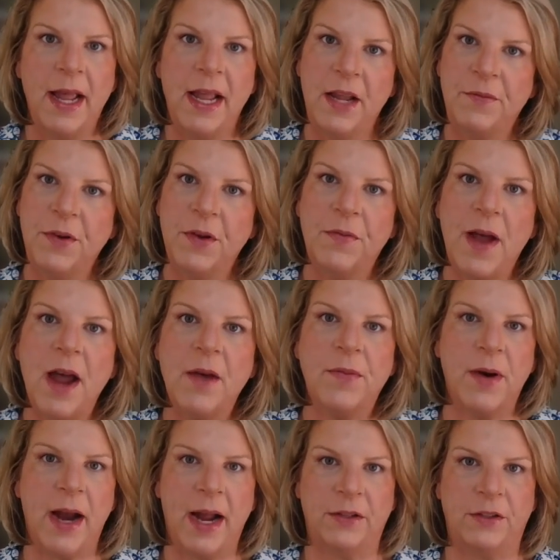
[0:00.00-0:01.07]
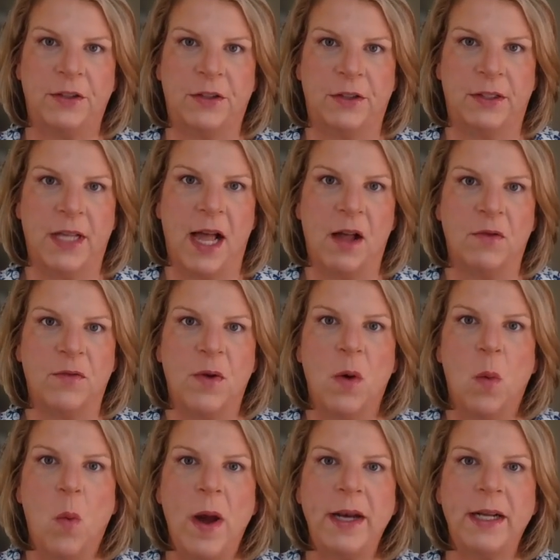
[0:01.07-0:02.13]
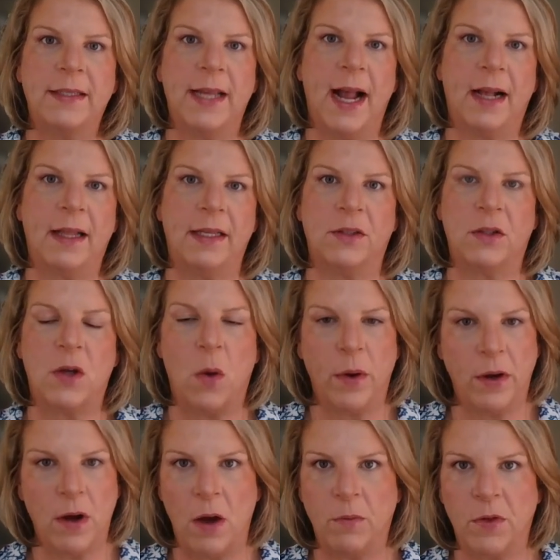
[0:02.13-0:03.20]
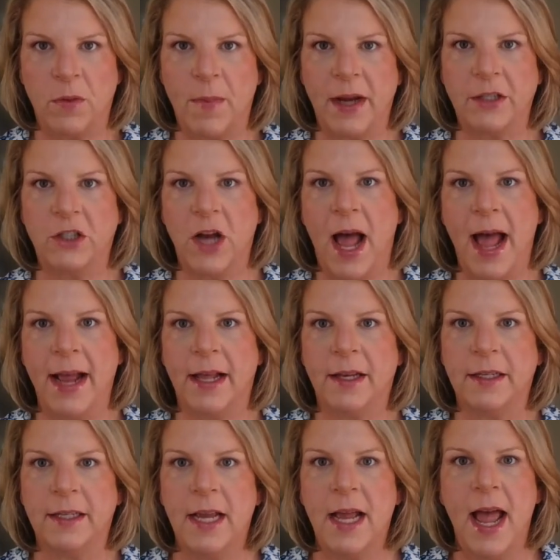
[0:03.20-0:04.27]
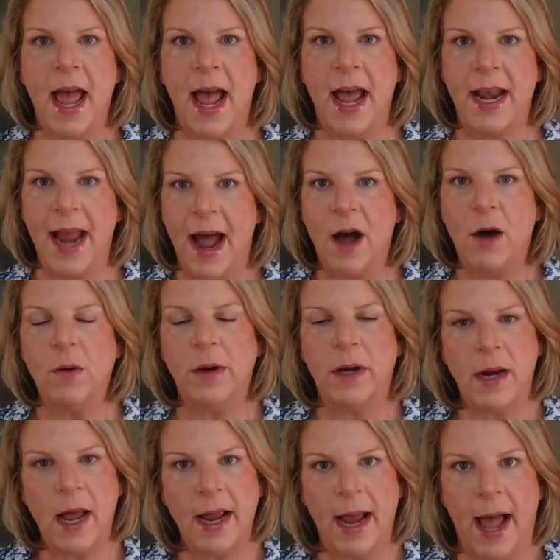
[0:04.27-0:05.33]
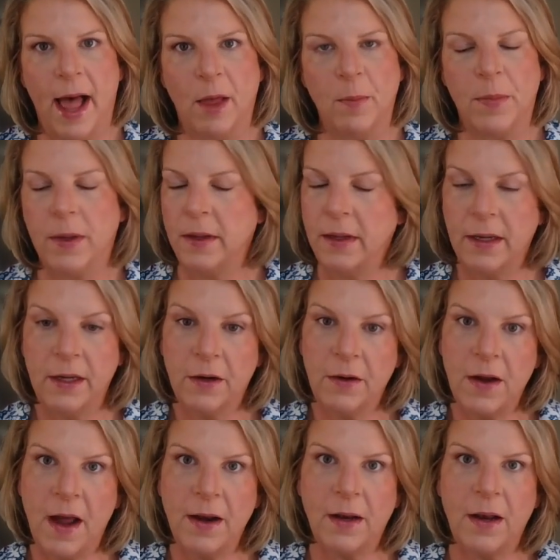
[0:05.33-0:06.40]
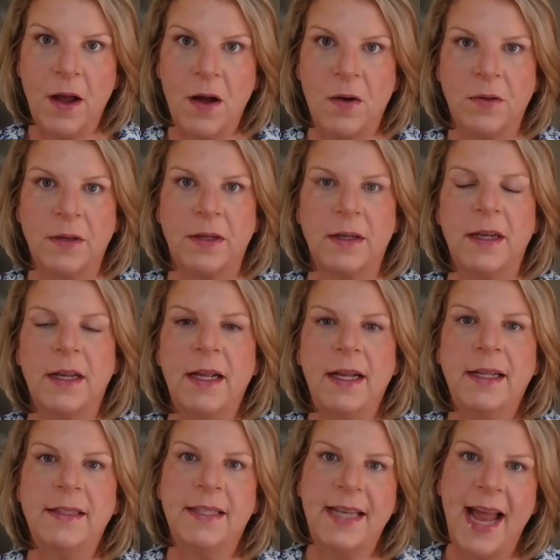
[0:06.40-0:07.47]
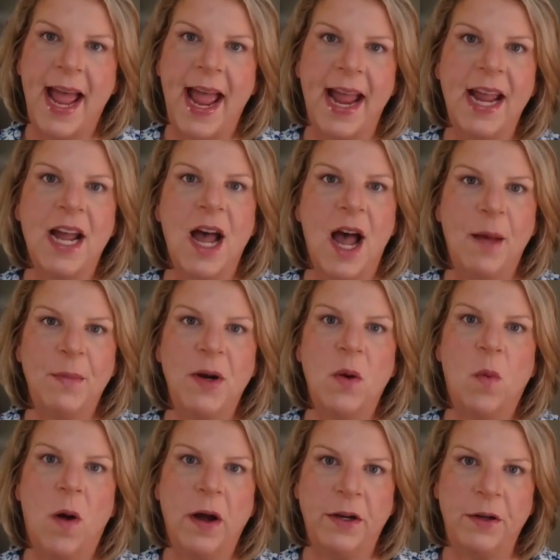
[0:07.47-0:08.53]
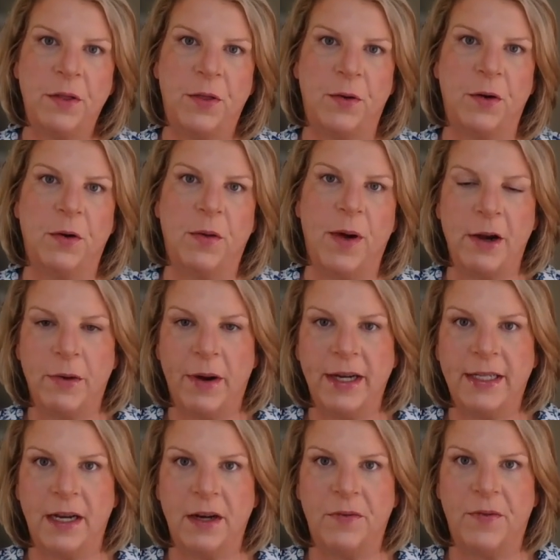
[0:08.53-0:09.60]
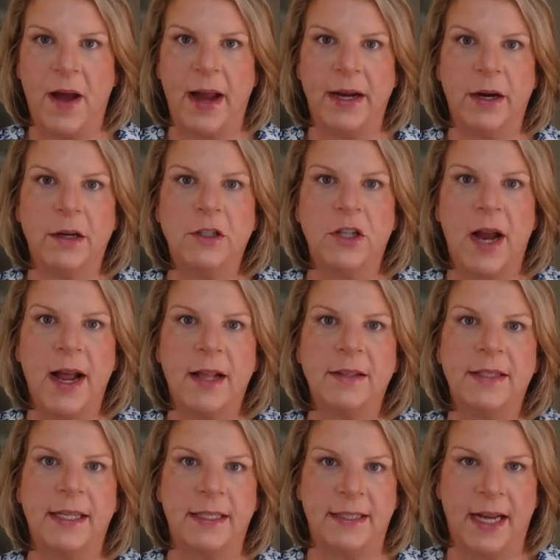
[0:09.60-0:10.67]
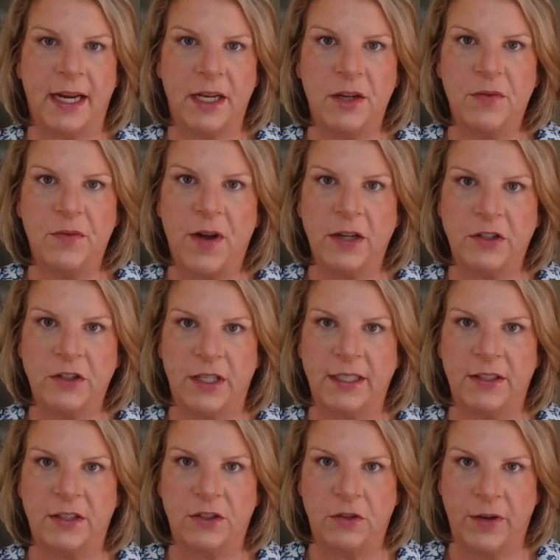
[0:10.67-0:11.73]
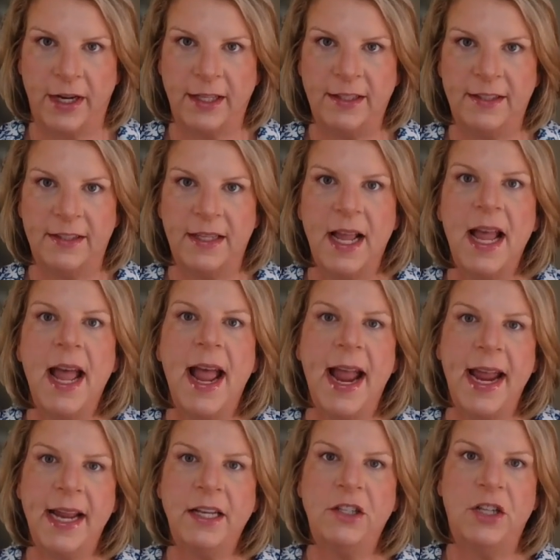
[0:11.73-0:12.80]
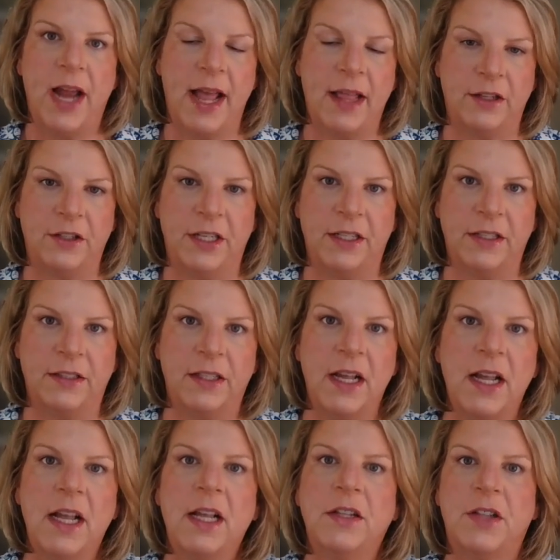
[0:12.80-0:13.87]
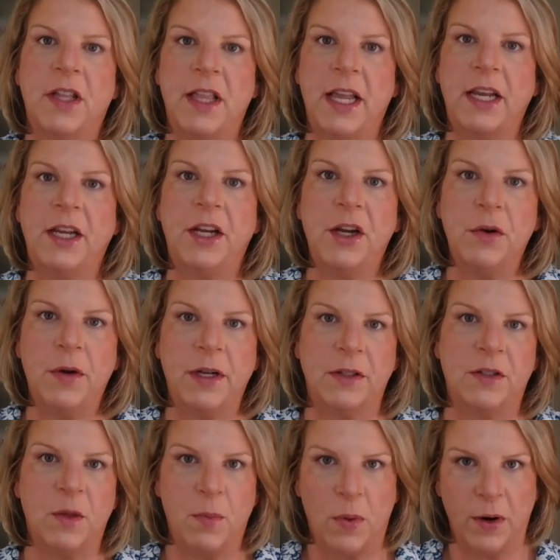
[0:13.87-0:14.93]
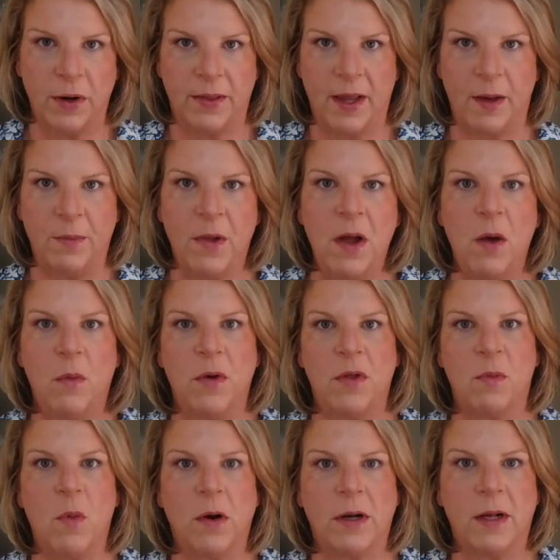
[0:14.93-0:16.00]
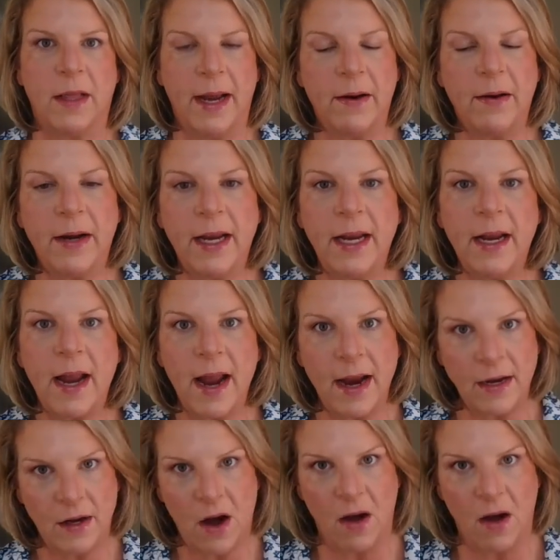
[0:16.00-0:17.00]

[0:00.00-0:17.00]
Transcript: If you've ever asked yourself, what exactly is going on with my child and how can I help? You're not alone. Today, I'm going to walk you through how to identify your child's executive functioning strengths and challenges so that you can support them with more clarity and